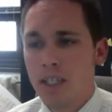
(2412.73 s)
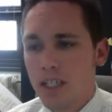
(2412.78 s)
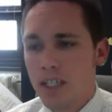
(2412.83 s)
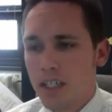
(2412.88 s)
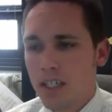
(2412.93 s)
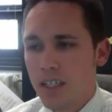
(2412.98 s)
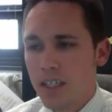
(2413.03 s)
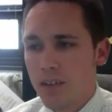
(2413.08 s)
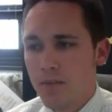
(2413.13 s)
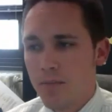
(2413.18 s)

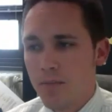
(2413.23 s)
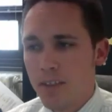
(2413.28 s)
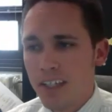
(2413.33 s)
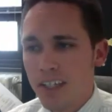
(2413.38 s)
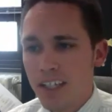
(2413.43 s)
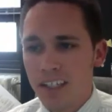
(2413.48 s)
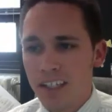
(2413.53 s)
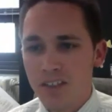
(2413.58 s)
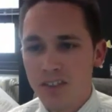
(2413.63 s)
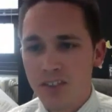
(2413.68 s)
Um,
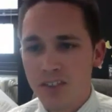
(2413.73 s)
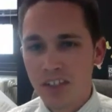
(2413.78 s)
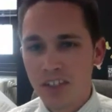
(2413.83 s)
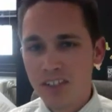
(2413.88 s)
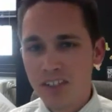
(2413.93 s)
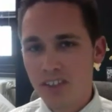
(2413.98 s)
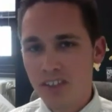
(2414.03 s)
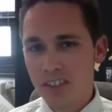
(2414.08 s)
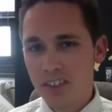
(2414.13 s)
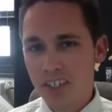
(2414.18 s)
and there's
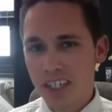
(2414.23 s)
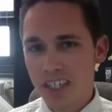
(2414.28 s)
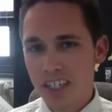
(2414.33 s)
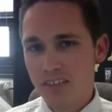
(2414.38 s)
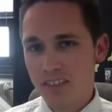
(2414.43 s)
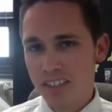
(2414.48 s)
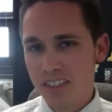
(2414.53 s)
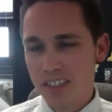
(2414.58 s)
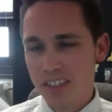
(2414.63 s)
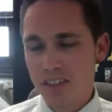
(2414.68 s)
also kind
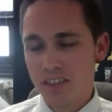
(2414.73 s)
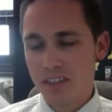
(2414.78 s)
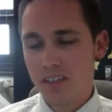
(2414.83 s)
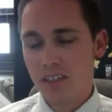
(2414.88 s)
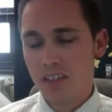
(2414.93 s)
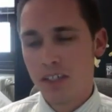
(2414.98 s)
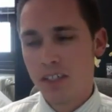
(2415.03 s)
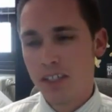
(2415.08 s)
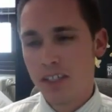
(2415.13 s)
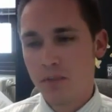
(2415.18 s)
of this,
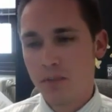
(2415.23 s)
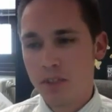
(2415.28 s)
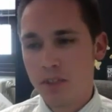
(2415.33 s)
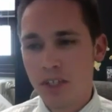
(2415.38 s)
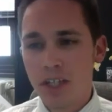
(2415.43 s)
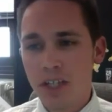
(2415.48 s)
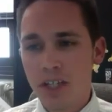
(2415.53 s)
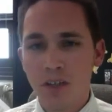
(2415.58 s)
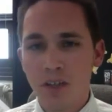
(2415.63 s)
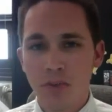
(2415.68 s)
uh,
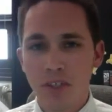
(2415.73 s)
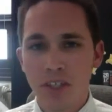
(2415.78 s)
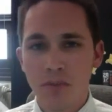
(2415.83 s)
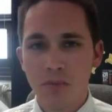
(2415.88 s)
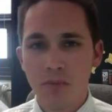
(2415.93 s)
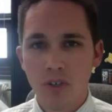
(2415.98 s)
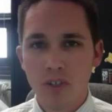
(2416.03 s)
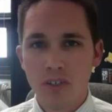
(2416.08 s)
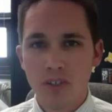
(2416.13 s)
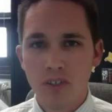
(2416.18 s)
particularly with the
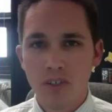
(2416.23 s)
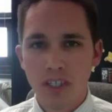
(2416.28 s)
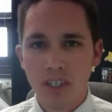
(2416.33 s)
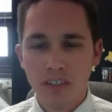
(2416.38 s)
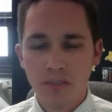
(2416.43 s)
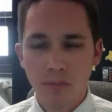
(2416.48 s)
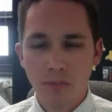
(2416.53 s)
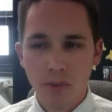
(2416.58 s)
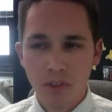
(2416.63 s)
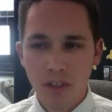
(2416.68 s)
more
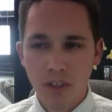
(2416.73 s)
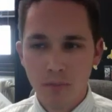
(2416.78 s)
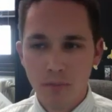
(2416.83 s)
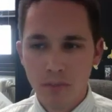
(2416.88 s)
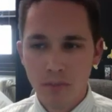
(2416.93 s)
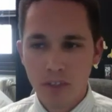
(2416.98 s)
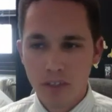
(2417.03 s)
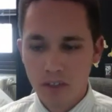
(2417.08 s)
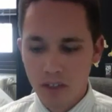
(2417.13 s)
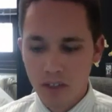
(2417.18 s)
selective program,
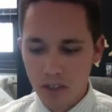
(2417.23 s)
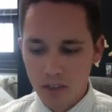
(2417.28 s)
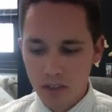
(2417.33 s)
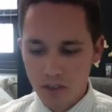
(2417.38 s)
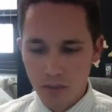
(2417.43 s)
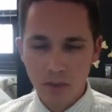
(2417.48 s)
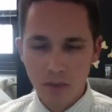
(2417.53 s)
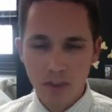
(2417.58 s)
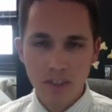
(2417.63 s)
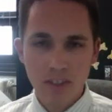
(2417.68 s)
the, our
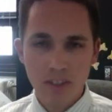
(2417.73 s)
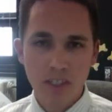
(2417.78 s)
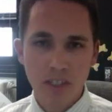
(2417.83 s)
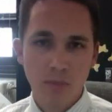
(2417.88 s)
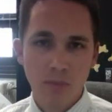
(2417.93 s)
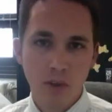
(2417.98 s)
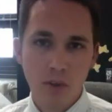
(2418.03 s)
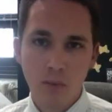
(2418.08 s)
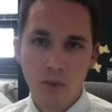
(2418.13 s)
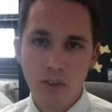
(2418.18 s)
criminalistics
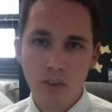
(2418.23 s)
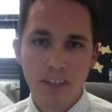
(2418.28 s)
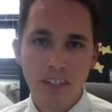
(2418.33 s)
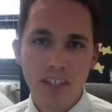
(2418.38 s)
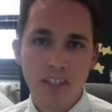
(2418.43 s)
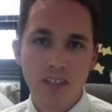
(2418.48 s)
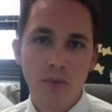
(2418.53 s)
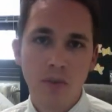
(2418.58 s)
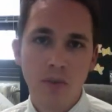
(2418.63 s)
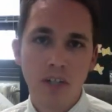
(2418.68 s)
program only
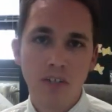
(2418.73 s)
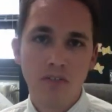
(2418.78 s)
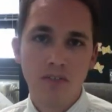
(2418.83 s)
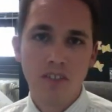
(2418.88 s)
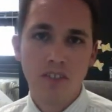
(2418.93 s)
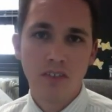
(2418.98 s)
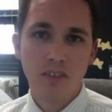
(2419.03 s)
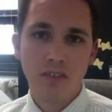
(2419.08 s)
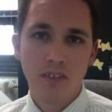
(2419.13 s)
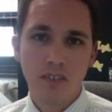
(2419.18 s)
takes twelve
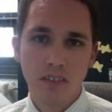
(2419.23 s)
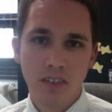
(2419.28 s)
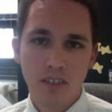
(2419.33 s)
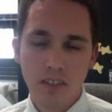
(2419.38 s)
students a